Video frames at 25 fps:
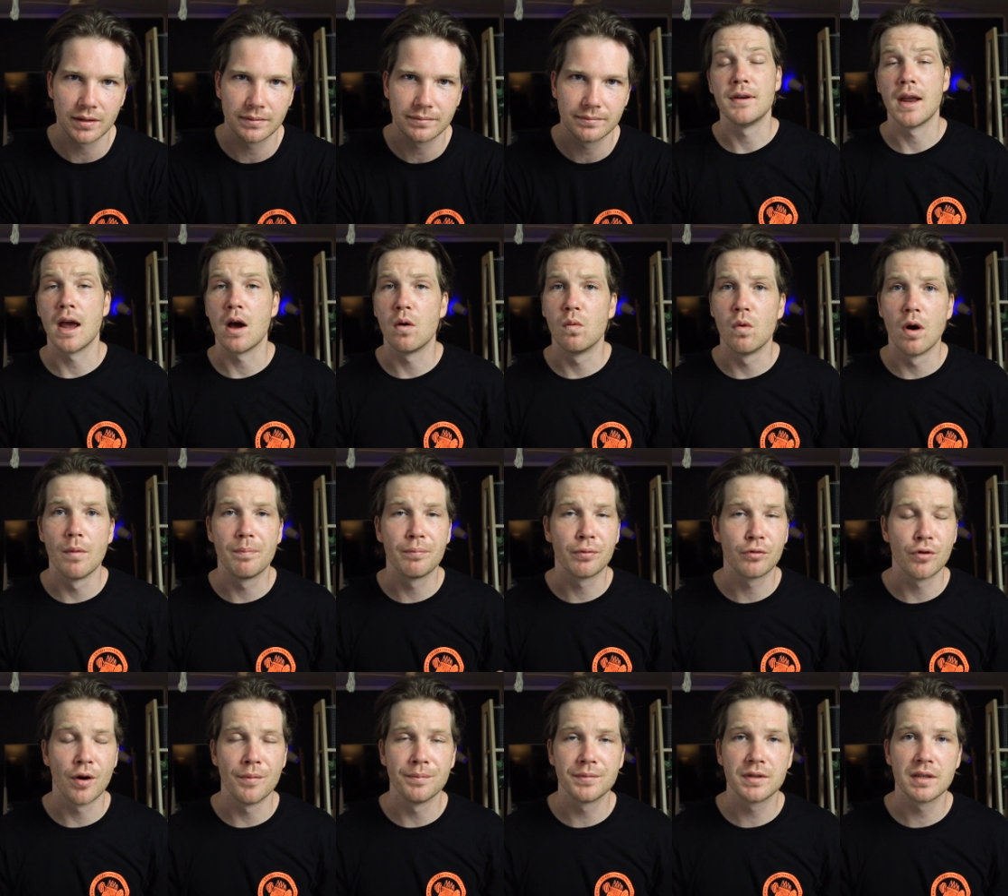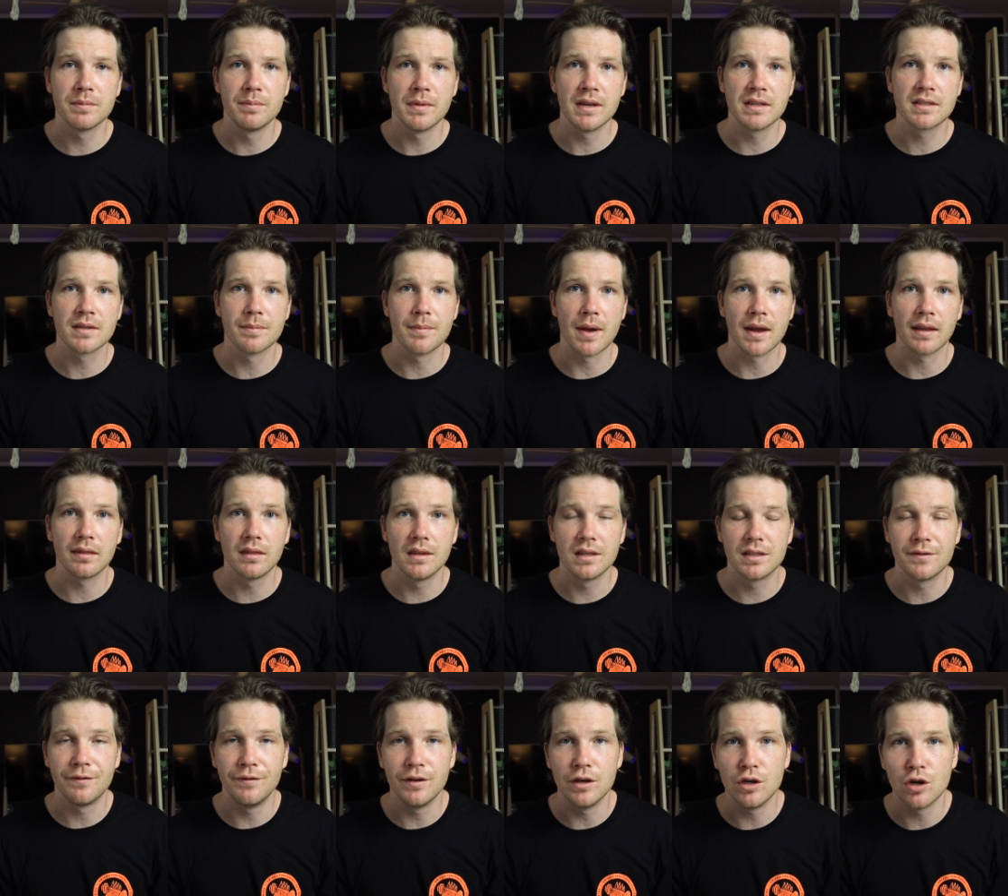Now, what prompted me to make
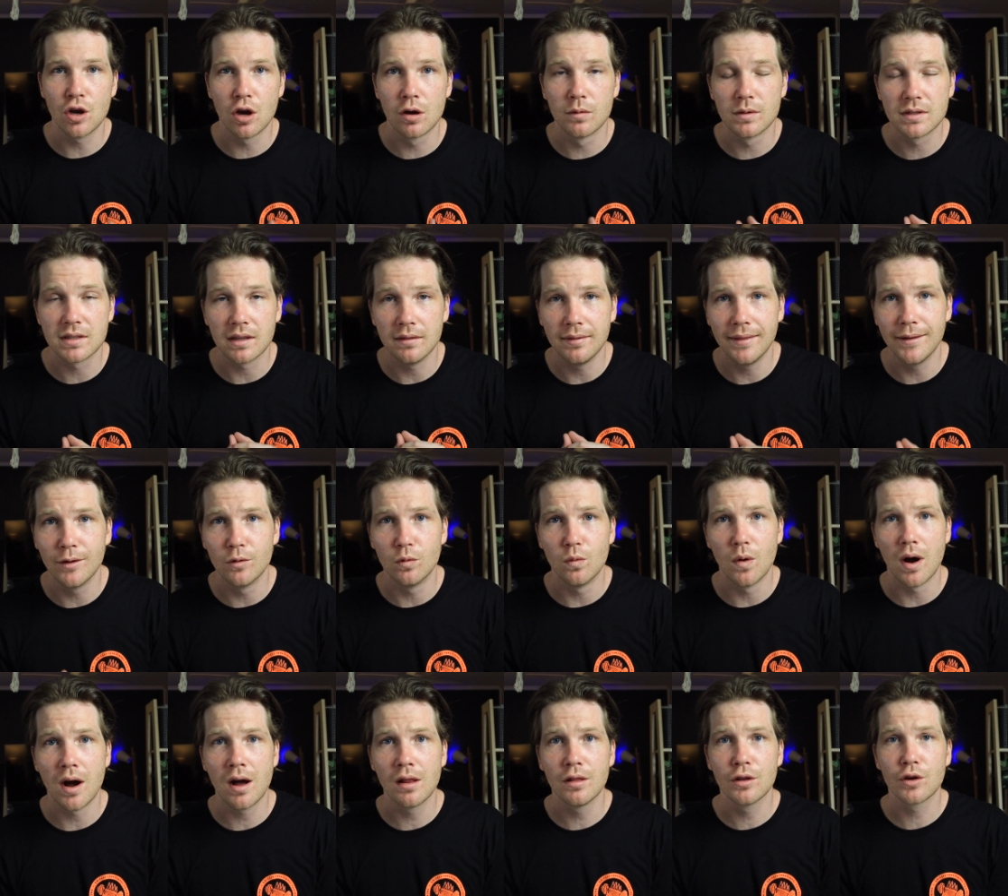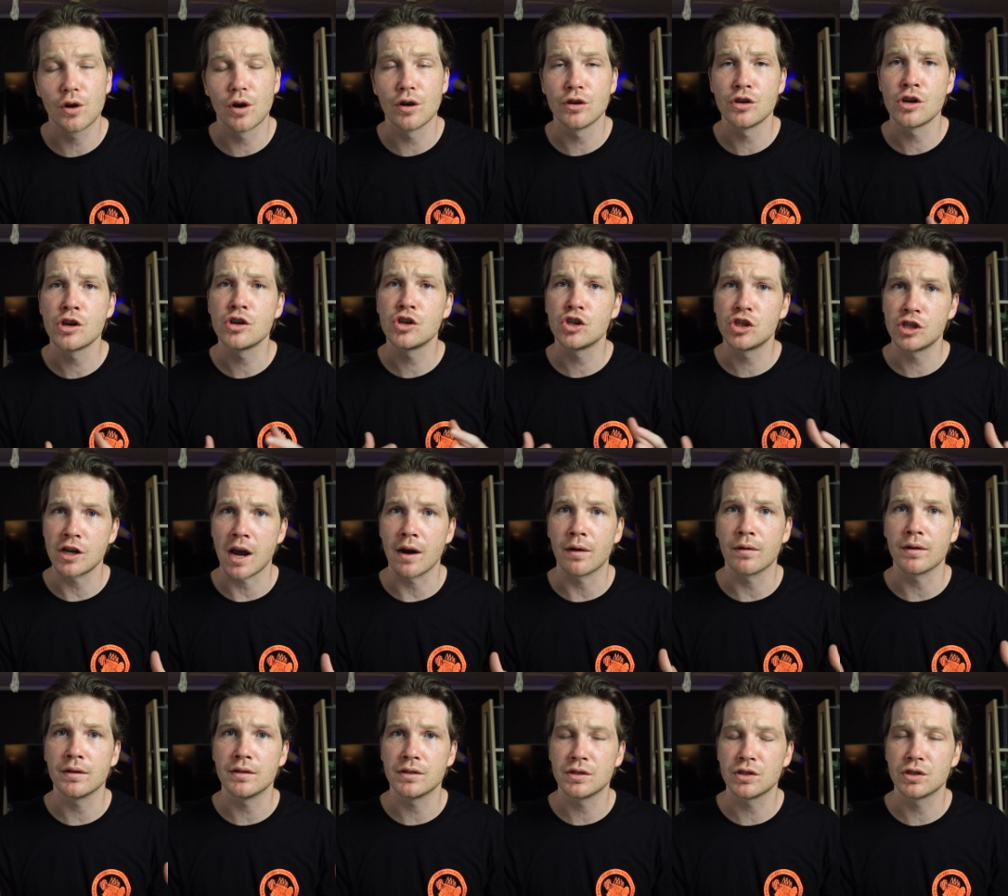this video was a little while ago,
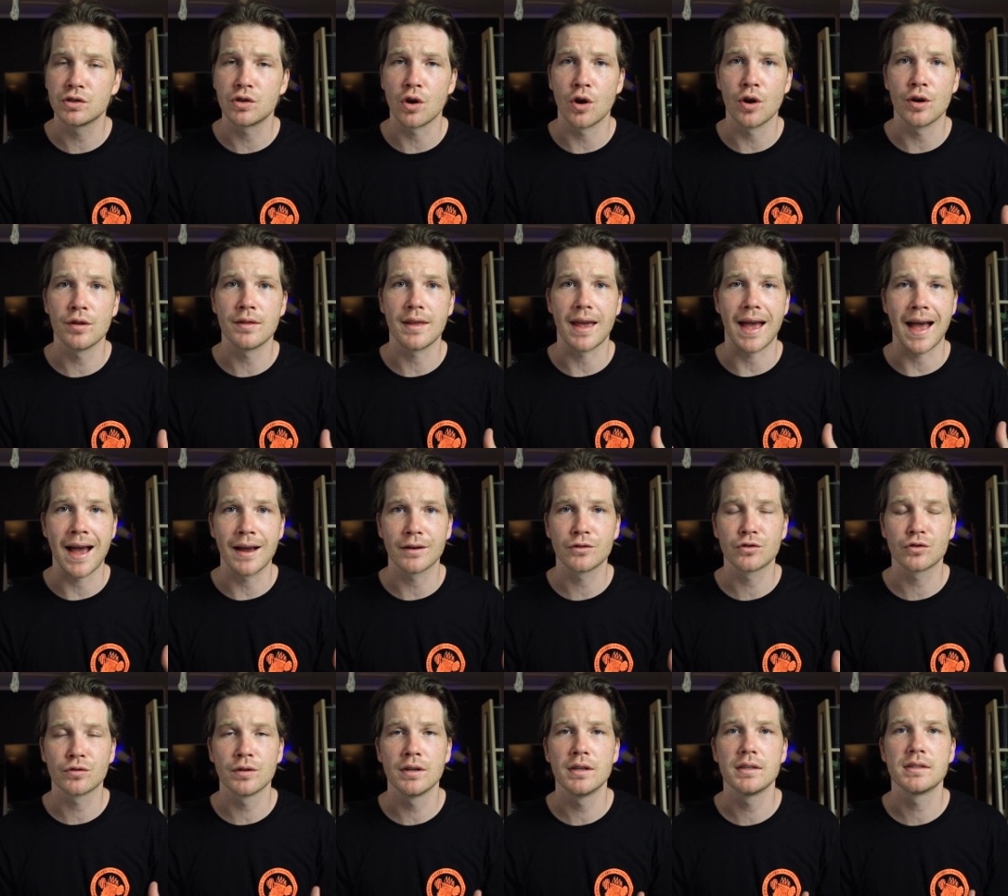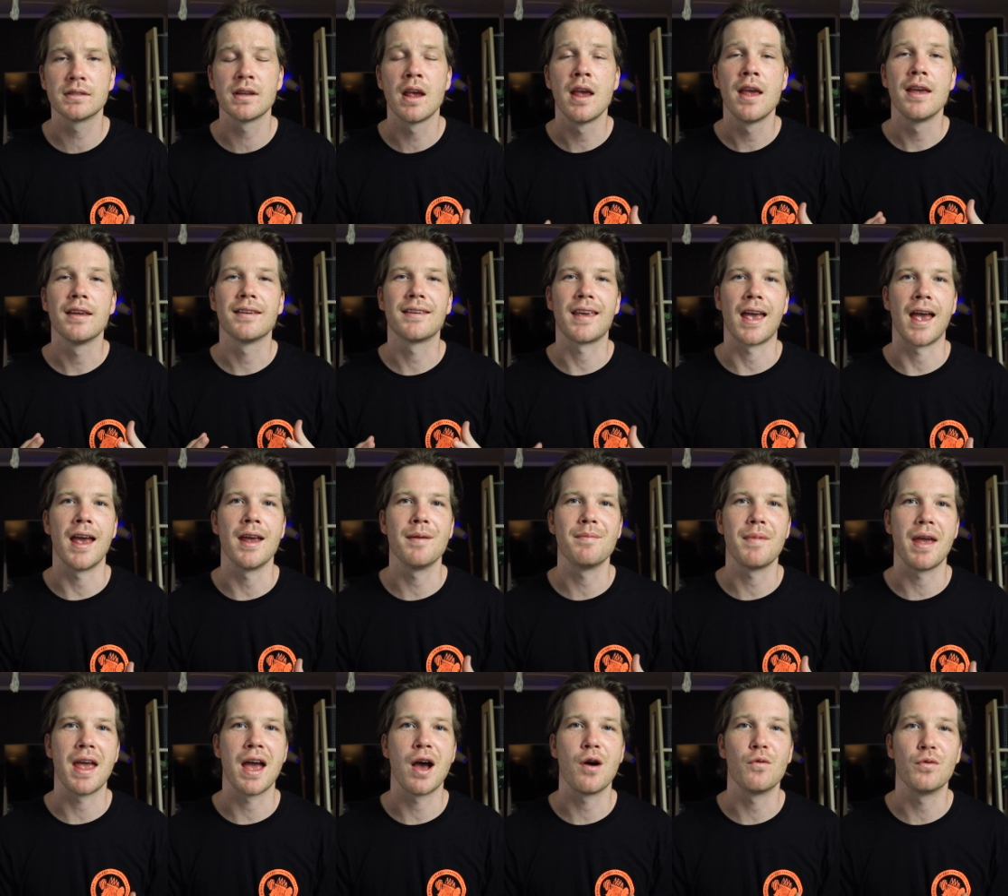Sharon Stone, the actress,
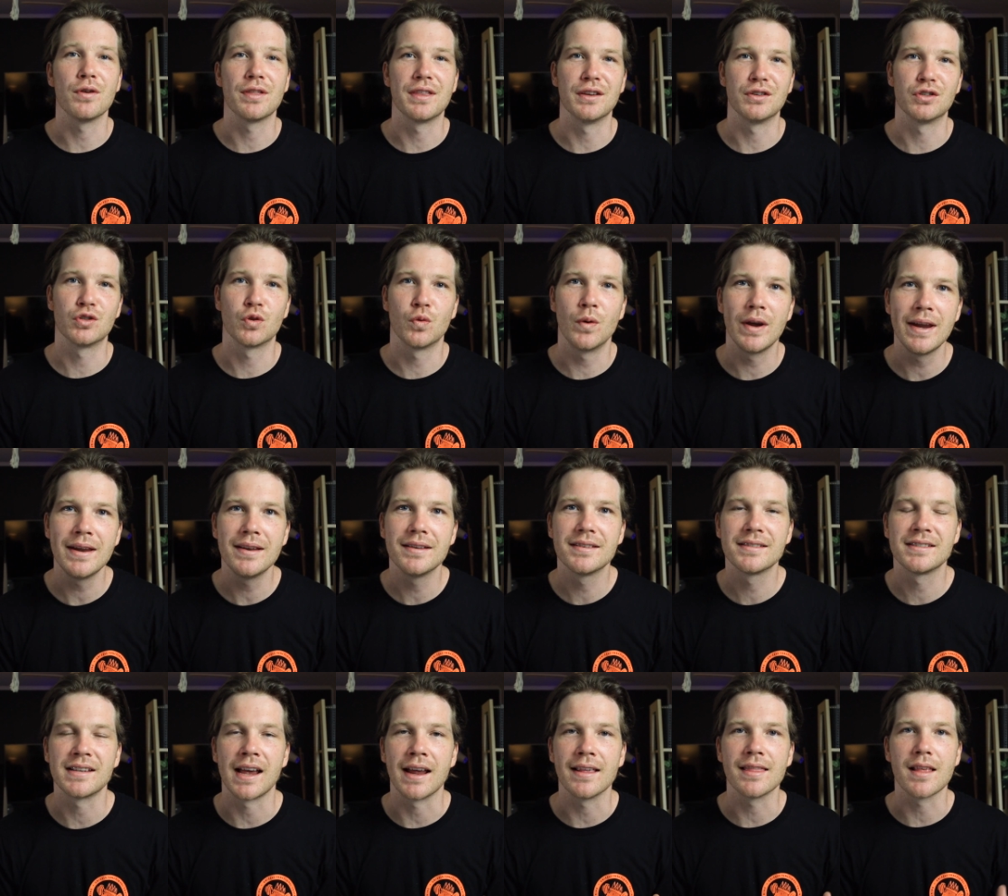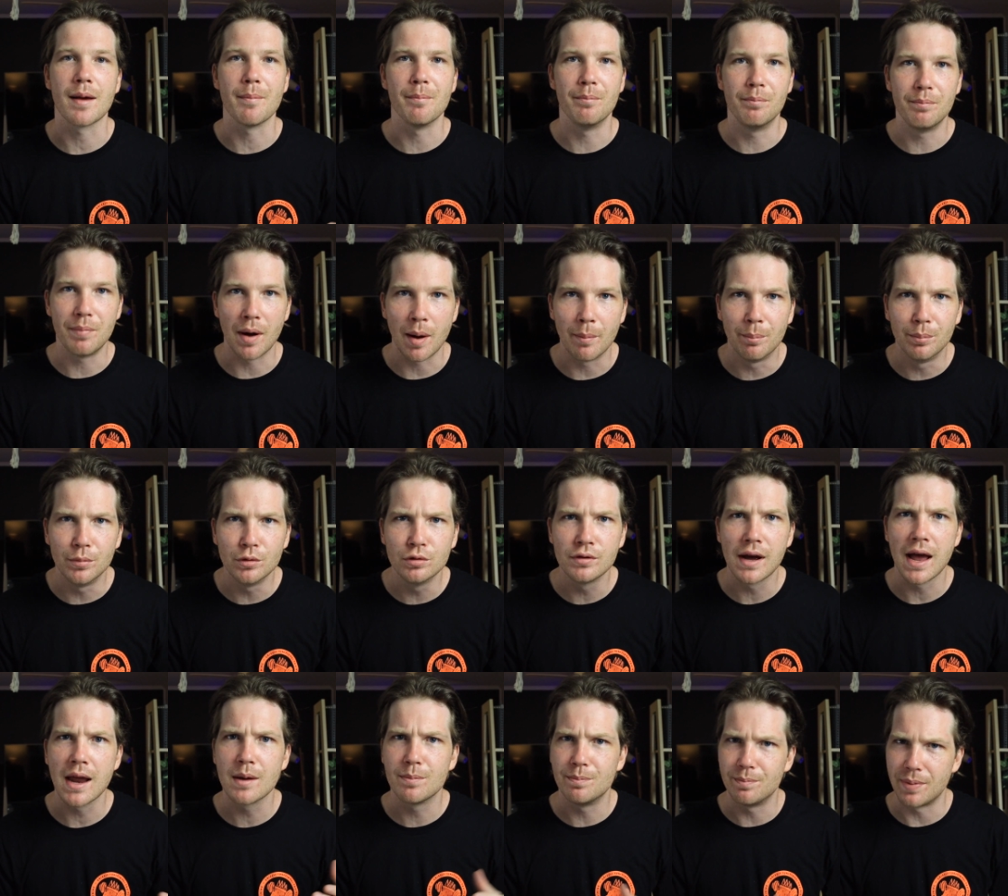came out with a tweet saying that Bumble
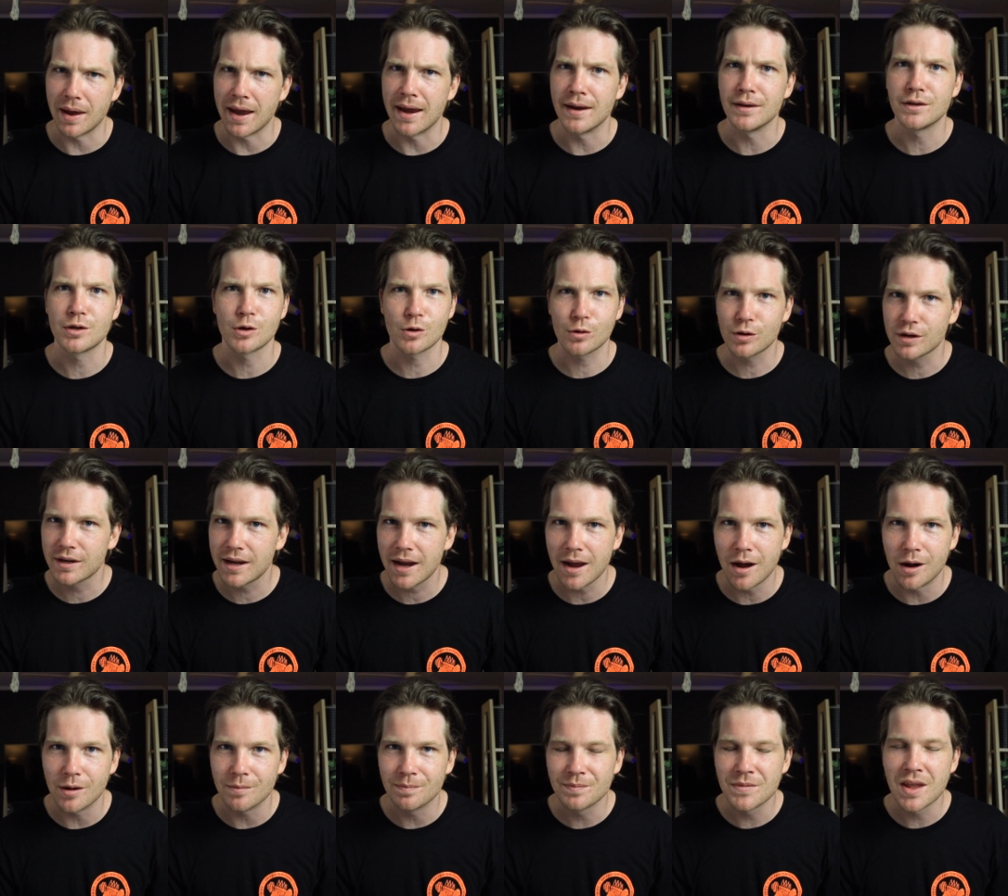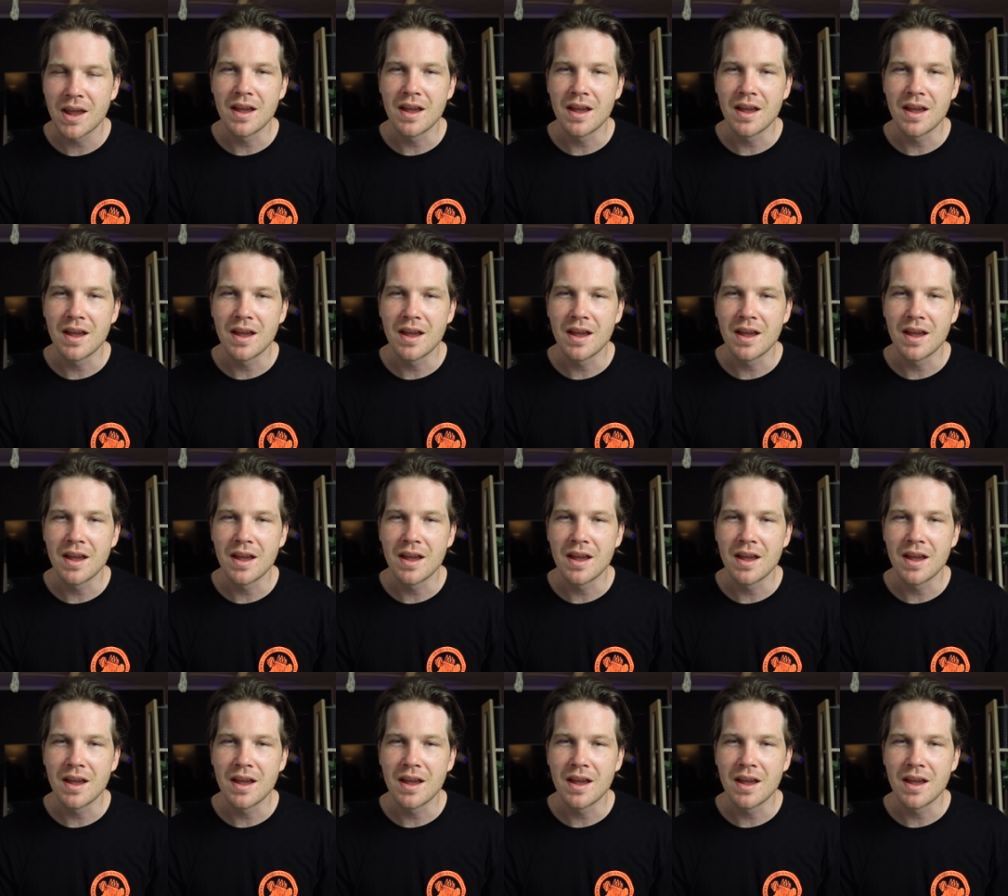had banned her account.